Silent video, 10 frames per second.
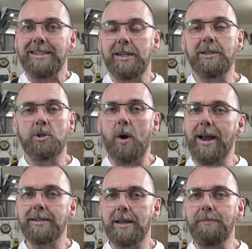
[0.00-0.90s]
to
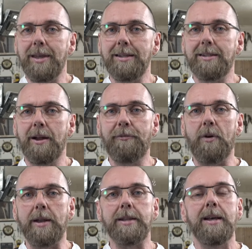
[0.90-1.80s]
try something
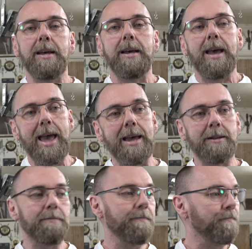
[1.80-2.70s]
different.
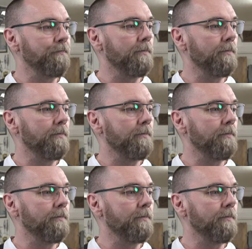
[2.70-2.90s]
And